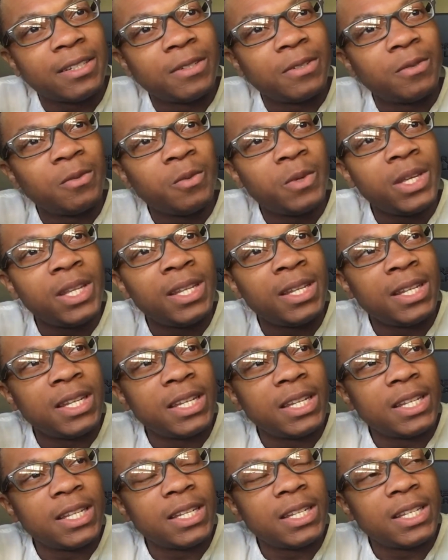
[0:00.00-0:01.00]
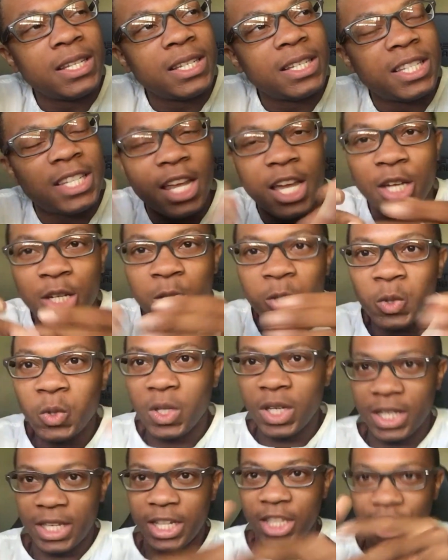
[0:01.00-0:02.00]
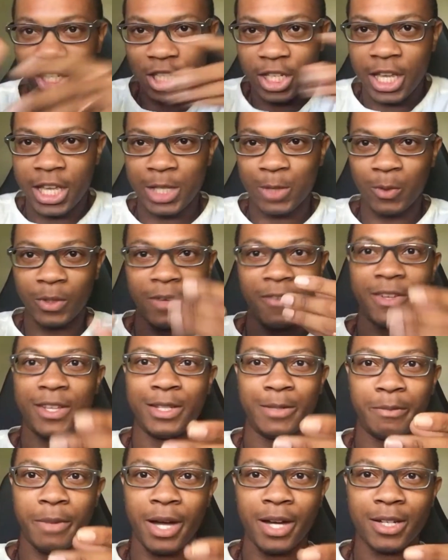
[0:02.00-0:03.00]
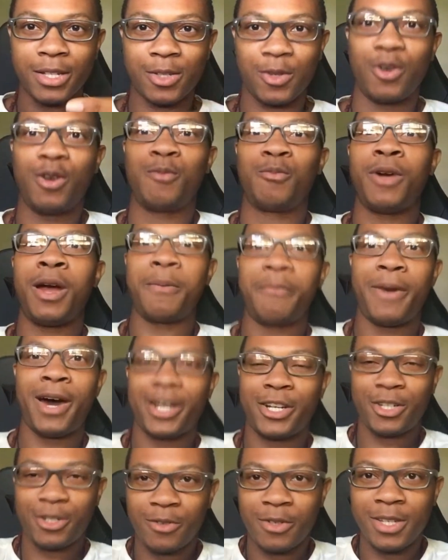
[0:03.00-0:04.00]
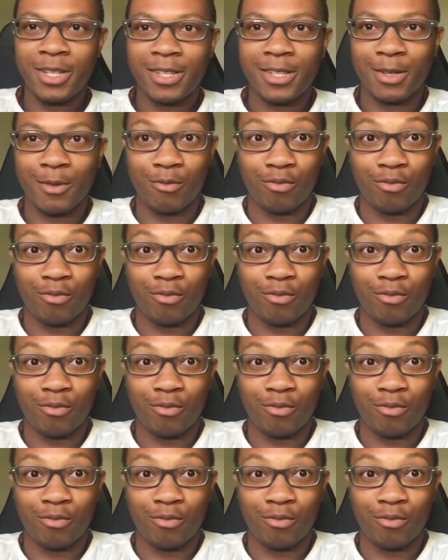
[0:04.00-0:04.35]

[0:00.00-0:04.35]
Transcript: when Sadhguru initiates one of his monks or brahmacharis,